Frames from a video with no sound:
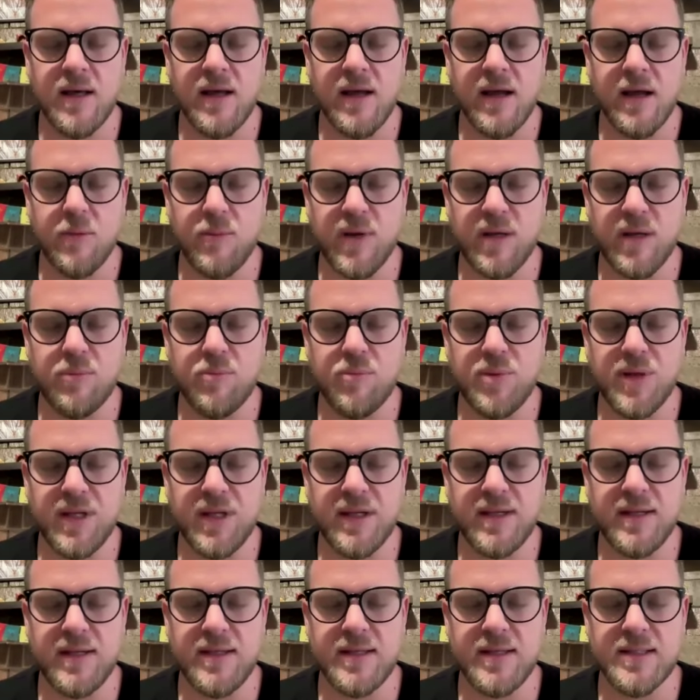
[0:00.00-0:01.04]
And may
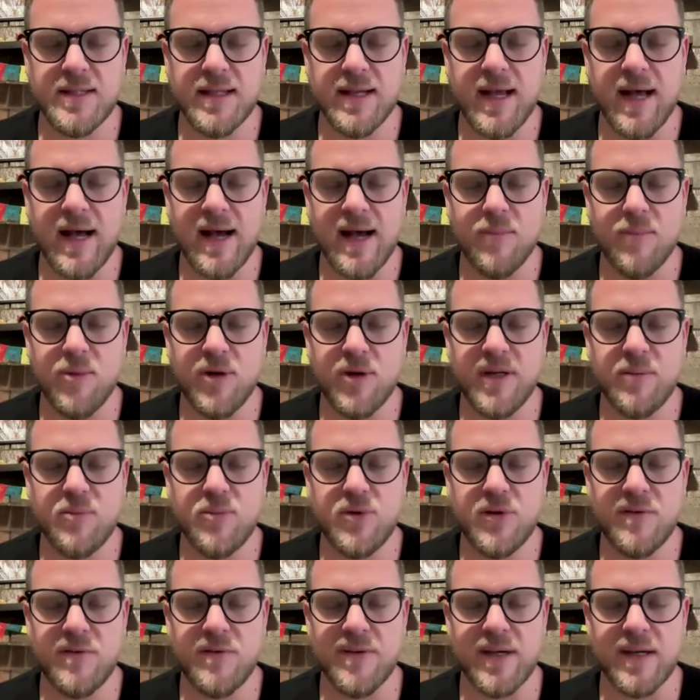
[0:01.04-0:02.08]
peace and harmony
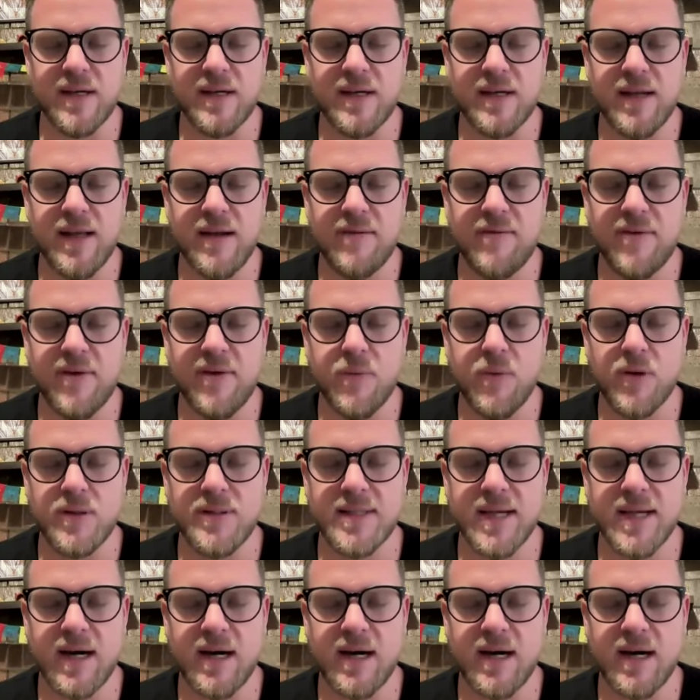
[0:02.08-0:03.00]
prevail in everyone's